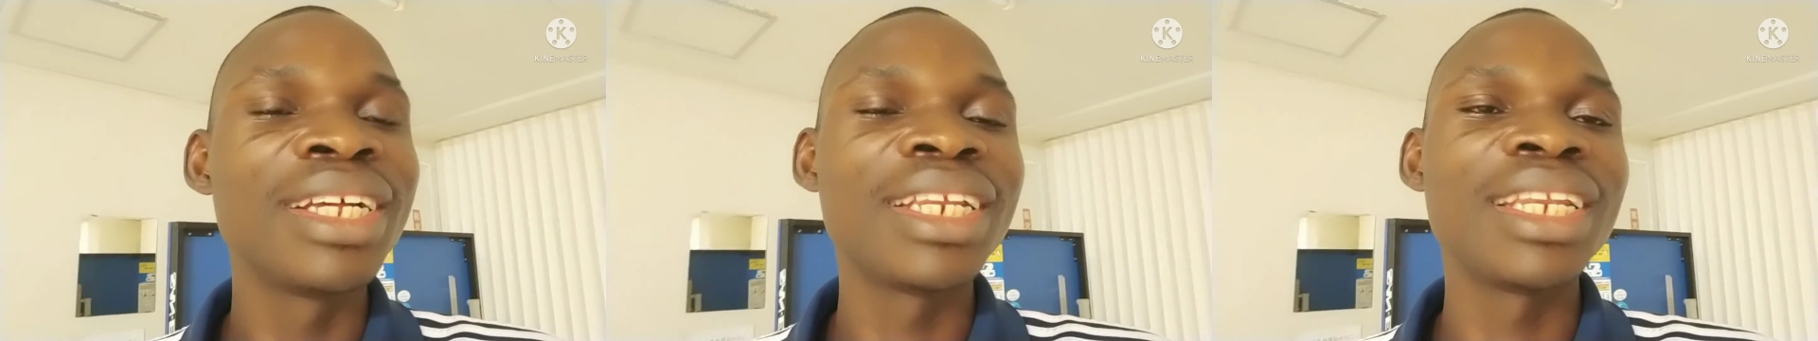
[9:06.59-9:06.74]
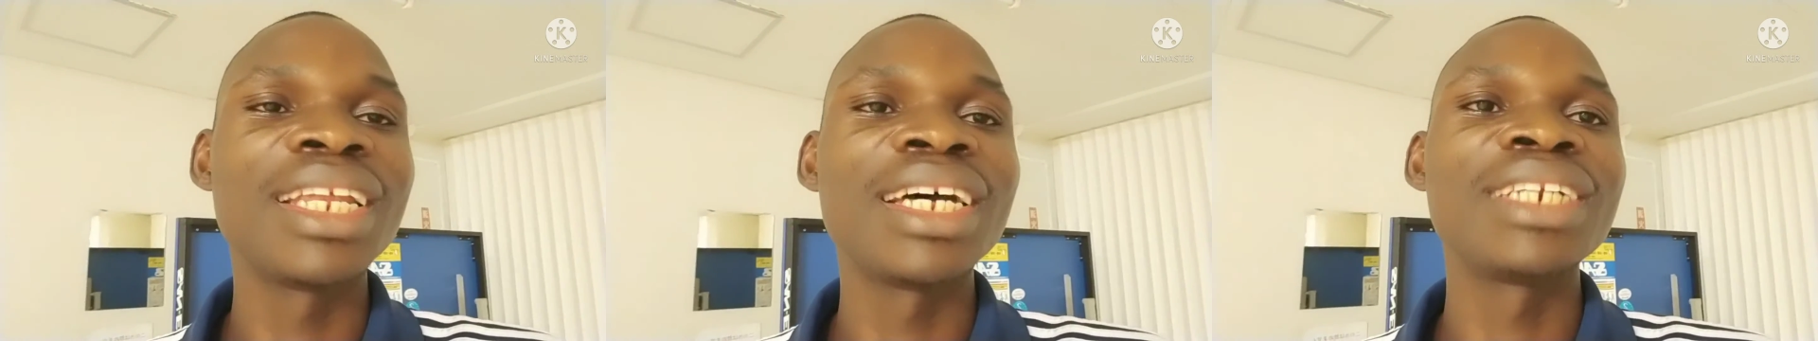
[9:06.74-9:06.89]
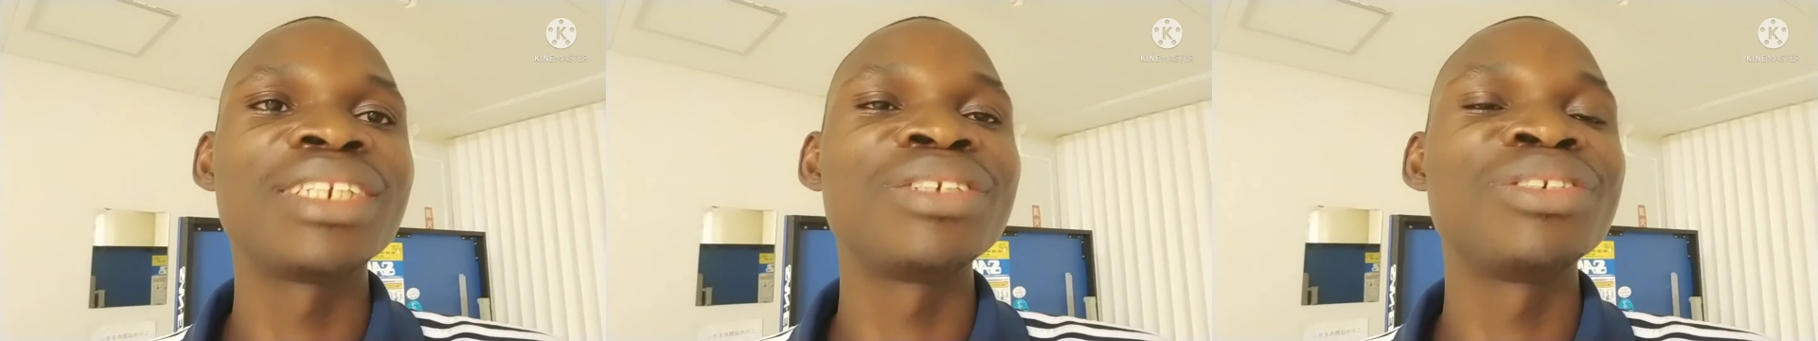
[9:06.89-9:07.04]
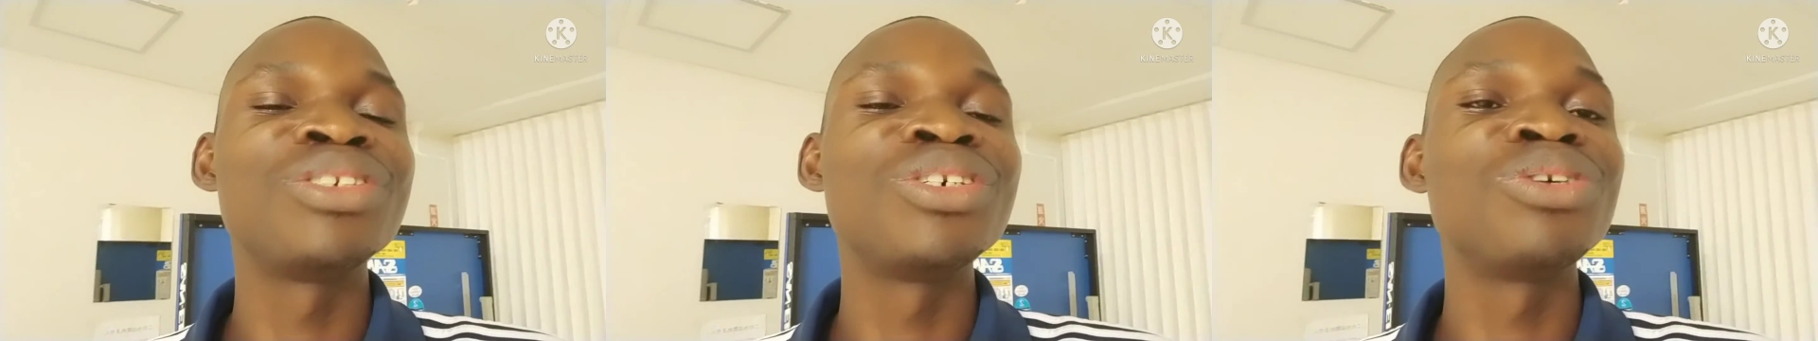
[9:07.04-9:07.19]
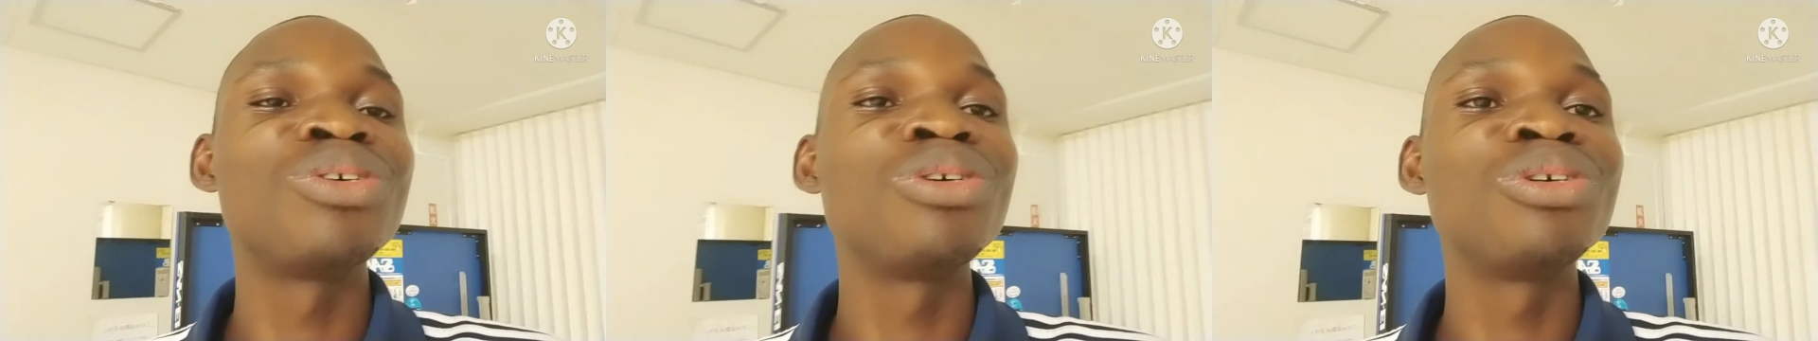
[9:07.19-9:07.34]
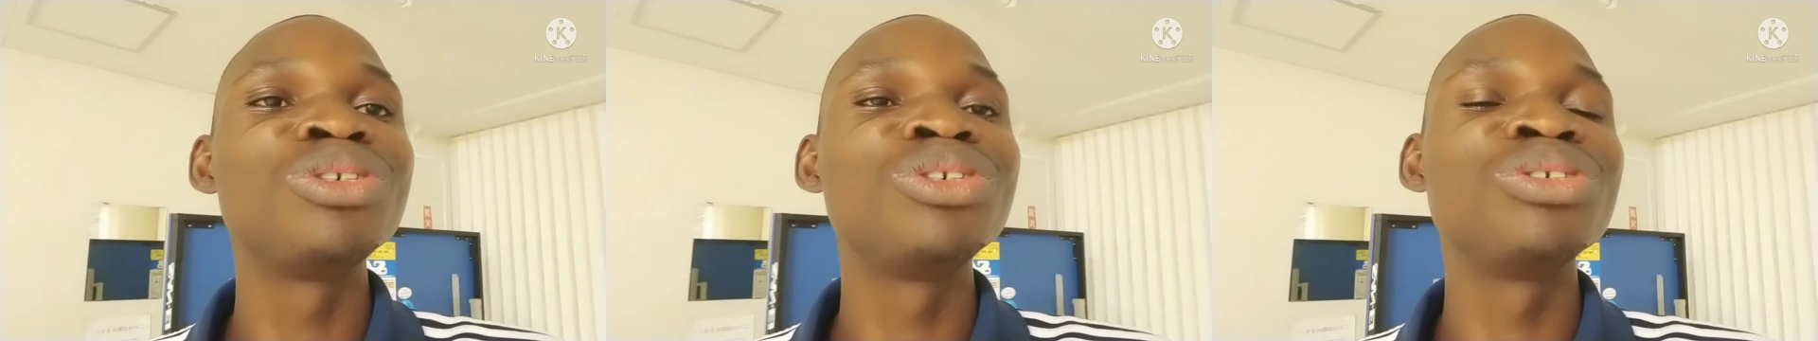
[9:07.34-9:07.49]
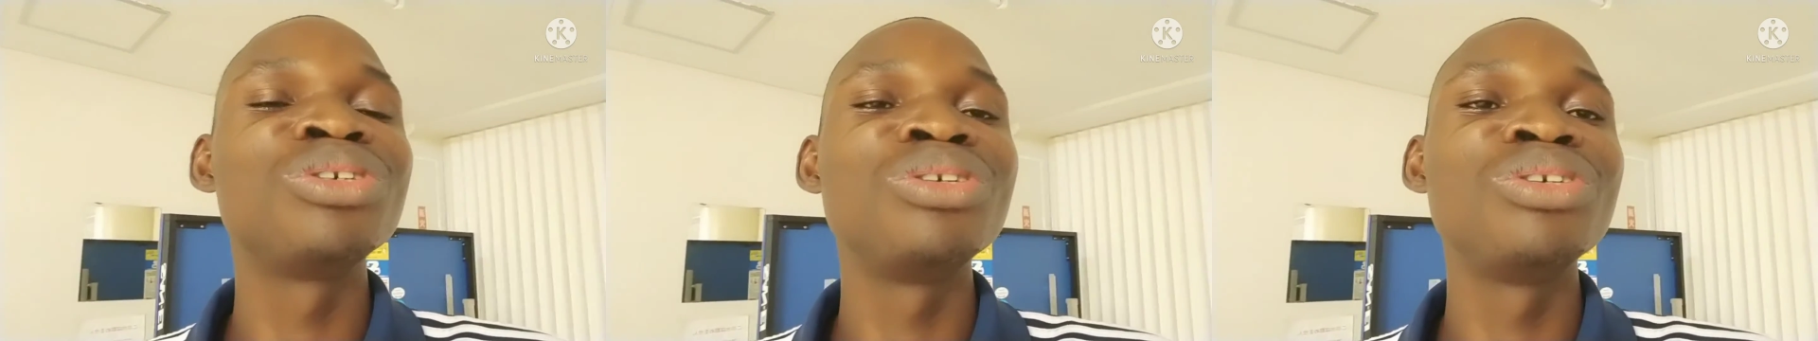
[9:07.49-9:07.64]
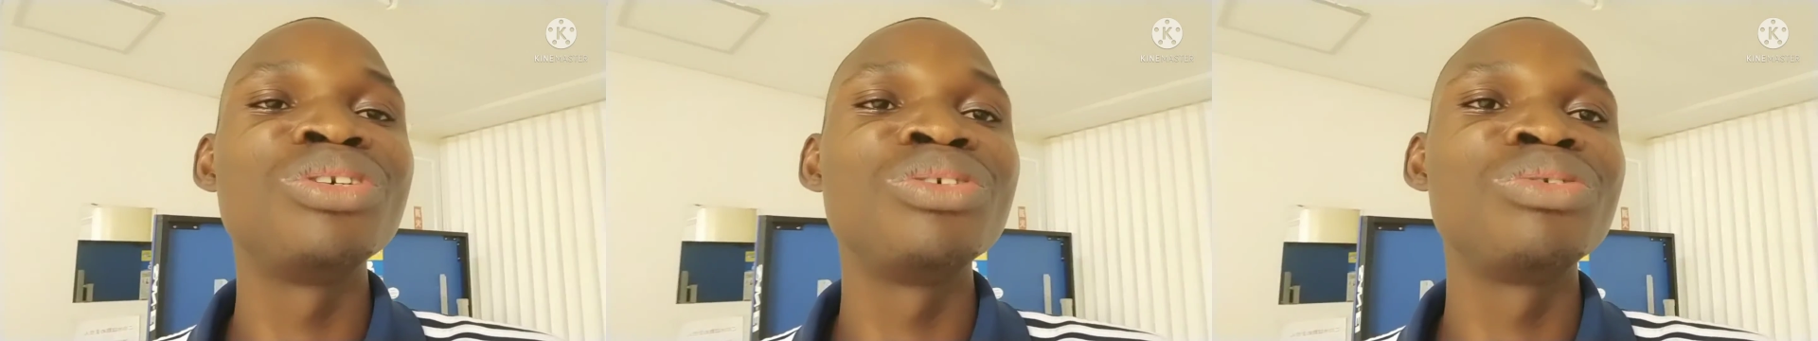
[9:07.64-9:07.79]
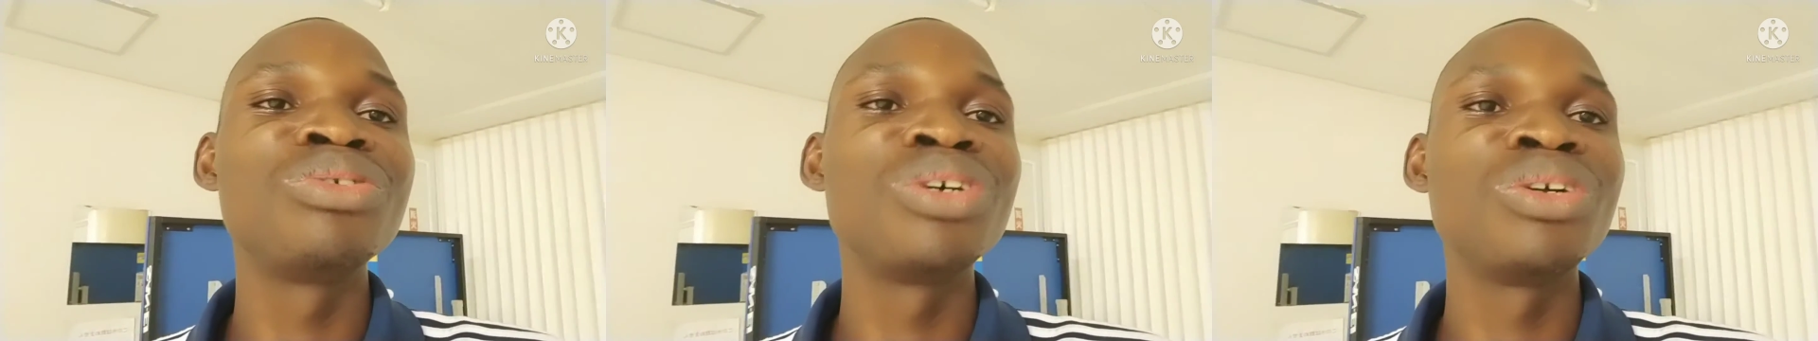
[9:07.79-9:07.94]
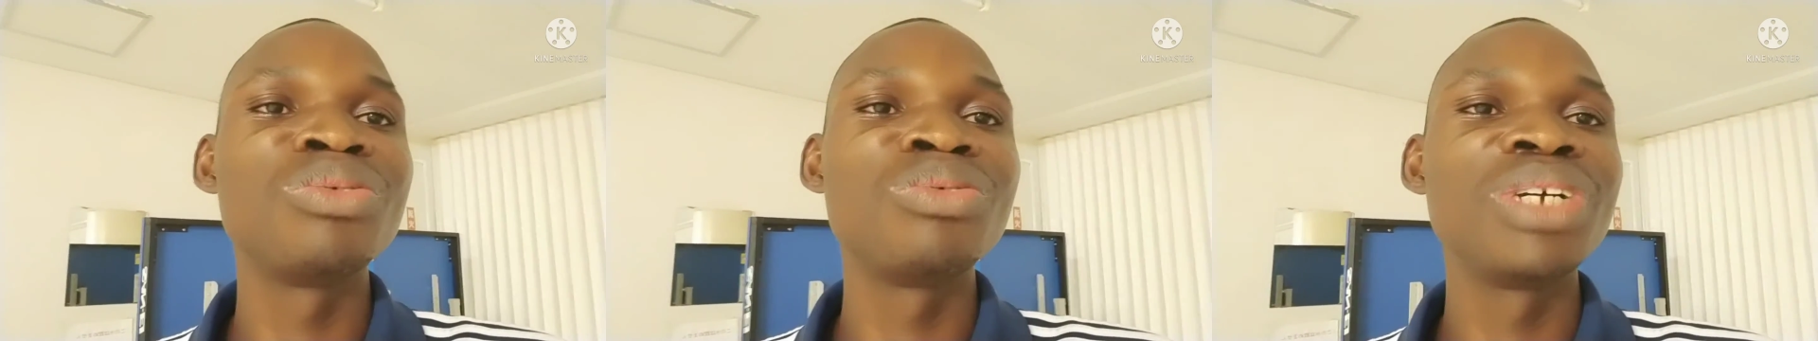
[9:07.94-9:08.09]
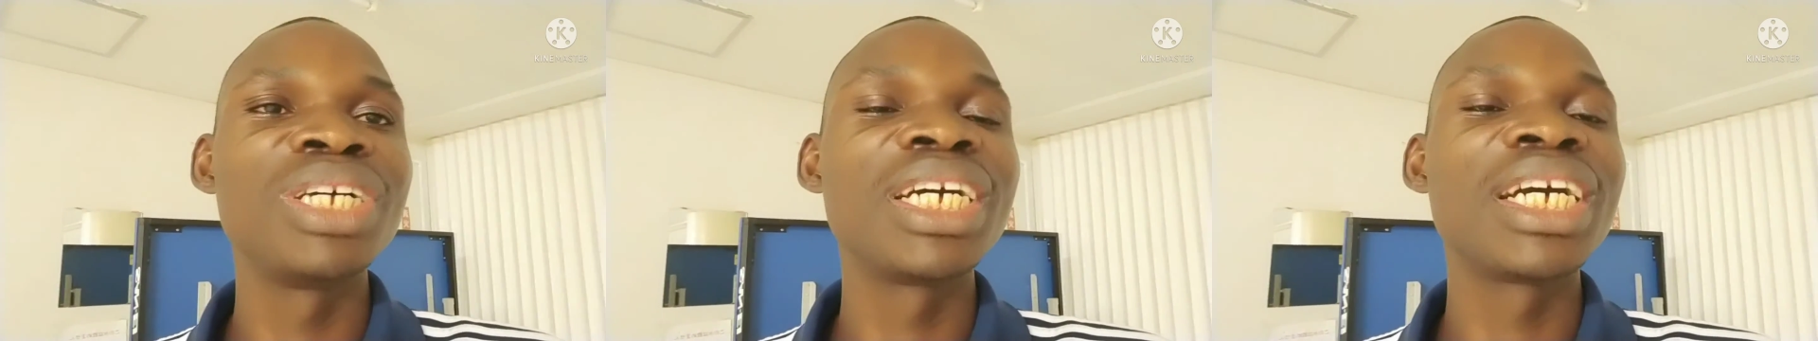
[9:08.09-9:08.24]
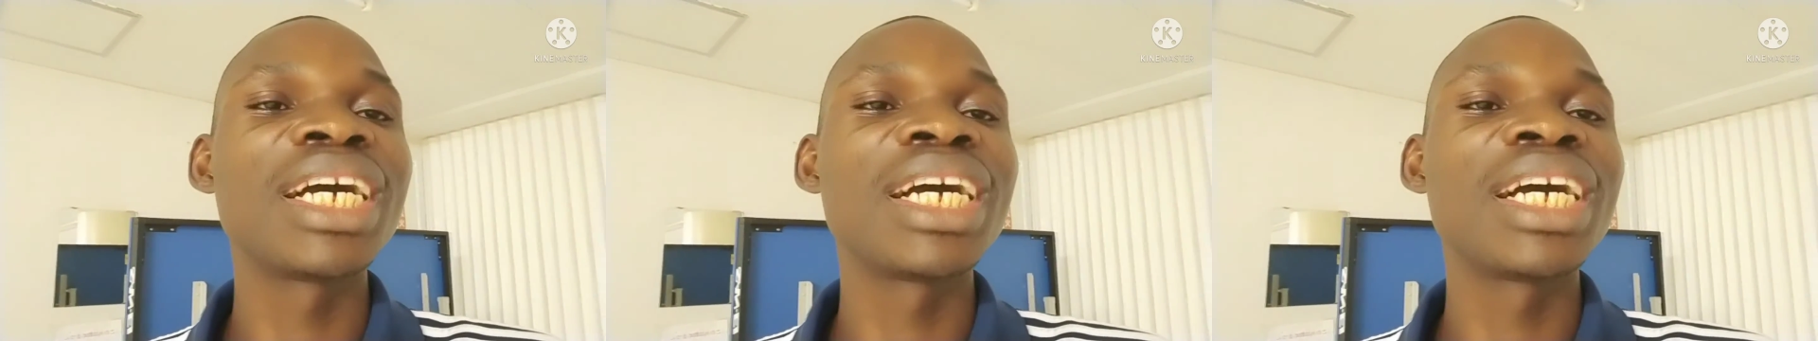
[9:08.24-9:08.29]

that the audiolingual way